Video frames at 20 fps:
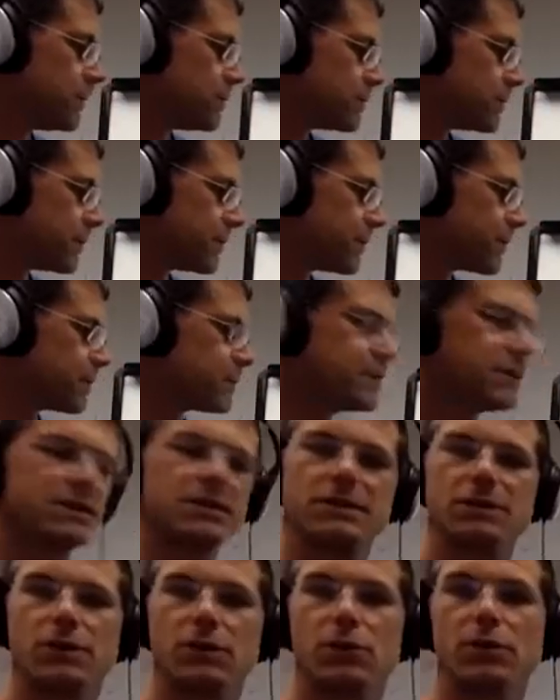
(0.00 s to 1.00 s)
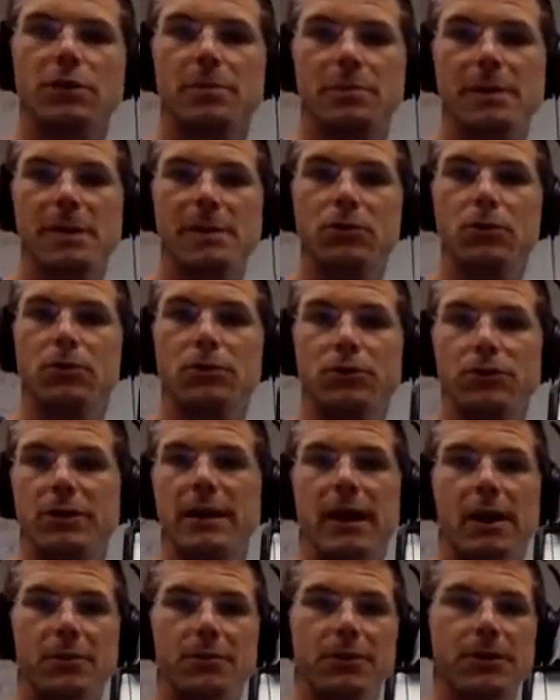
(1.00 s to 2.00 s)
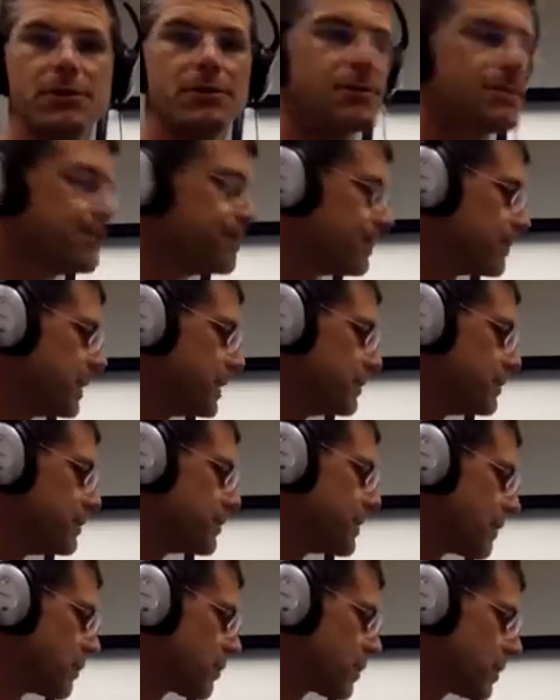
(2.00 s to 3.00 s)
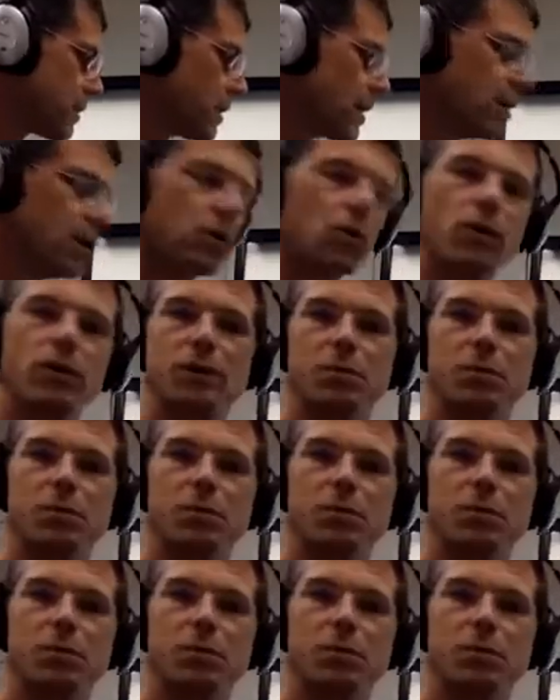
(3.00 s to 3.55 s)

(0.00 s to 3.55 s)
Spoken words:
first is, who are the people who can help you in your network? Where are the